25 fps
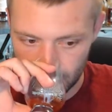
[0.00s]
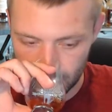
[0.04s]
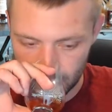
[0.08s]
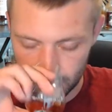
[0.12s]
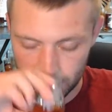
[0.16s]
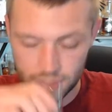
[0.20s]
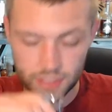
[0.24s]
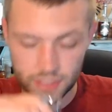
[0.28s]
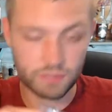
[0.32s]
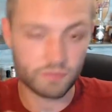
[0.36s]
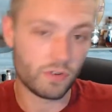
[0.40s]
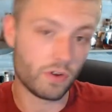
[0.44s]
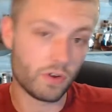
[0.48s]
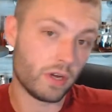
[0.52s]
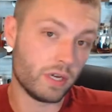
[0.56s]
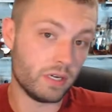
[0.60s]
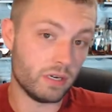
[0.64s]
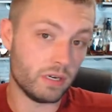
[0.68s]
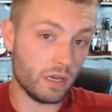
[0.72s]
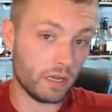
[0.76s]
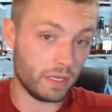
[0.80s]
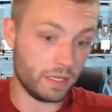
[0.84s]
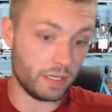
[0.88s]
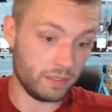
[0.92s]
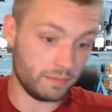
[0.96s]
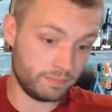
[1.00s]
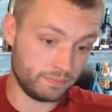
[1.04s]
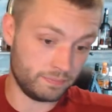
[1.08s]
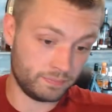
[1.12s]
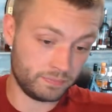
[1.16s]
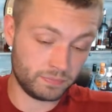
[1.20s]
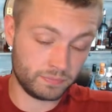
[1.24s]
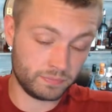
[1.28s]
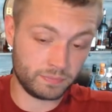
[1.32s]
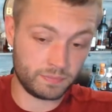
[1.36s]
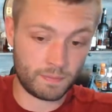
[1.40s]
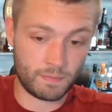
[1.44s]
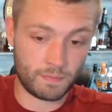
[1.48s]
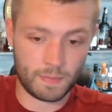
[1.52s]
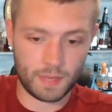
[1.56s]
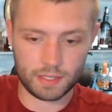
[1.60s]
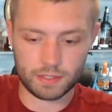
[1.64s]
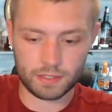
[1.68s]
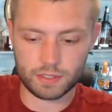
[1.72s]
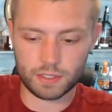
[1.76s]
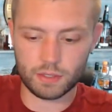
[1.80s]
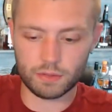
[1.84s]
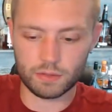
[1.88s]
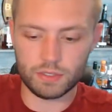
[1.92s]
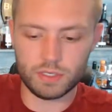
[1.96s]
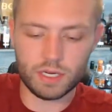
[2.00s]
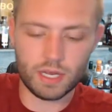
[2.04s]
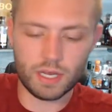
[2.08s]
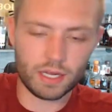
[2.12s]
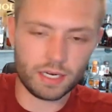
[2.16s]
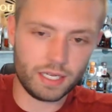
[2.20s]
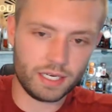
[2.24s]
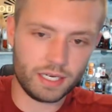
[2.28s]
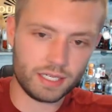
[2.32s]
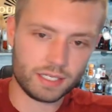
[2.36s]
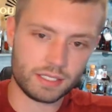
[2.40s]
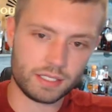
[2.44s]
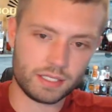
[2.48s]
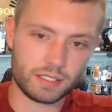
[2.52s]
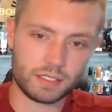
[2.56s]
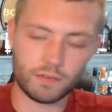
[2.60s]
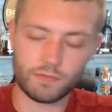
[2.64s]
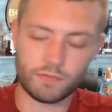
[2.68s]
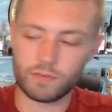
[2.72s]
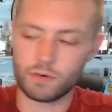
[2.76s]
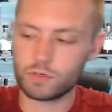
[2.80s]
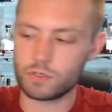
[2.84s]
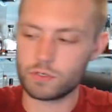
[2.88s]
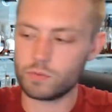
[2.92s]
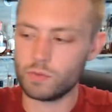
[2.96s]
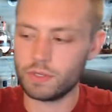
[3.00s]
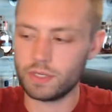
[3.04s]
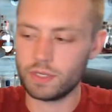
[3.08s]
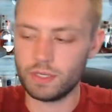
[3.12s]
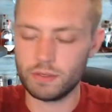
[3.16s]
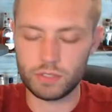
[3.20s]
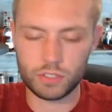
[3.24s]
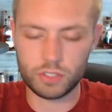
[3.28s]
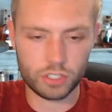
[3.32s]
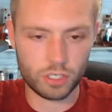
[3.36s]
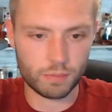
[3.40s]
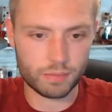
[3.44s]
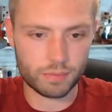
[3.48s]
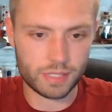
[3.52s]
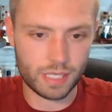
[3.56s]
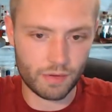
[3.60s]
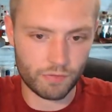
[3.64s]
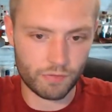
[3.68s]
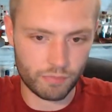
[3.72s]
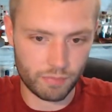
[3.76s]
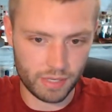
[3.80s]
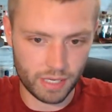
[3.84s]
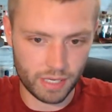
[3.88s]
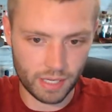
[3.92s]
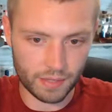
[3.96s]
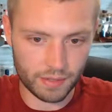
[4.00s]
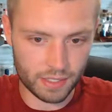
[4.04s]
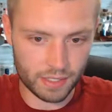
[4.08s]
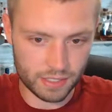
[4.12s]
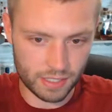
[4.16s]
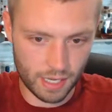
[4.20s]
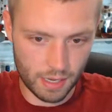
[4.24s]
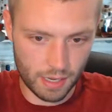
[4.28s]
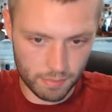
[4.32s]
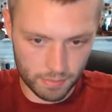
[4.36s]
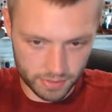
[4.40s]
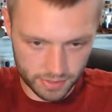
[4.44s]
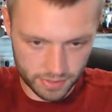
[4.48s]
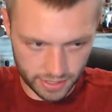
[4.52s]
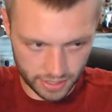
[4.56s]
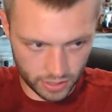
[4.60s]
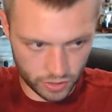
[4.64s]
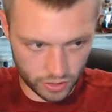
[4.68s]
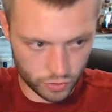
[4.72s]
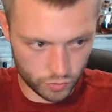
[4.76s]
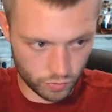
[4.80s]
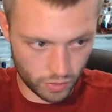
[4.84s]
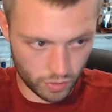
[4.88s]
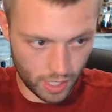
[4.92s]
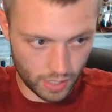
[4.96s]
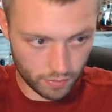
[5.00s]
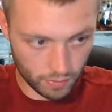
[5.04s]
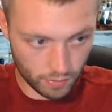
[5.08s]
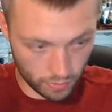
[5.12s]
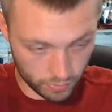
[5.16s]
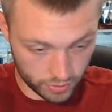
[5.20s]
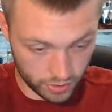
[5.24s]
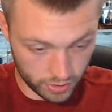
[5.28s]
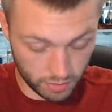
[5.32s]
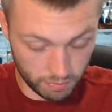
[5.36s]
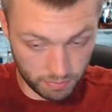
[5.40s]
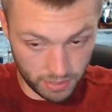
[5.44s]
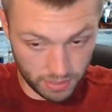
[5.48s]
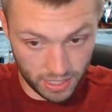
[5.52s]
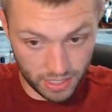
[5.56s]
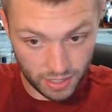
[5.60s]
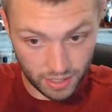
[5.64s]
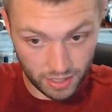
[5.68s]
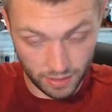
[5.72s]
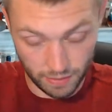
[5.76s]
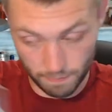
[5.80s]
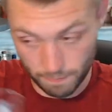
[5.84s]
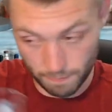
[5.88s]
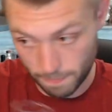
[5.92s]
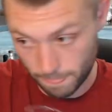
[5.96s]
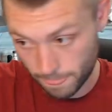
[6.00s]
This is very nutty. So nuttiness is the first one that jumps out for me on this. Almost like a dry roasted peanut.